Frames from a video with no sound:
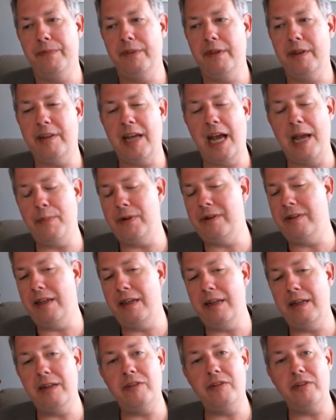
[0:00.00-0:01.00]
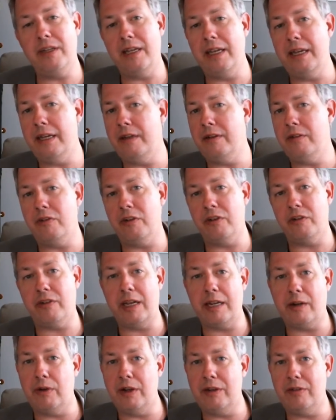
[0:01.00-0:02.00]
the type of tenants, again, just
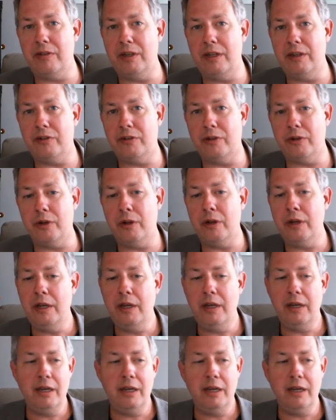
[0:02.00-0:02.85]
like residential,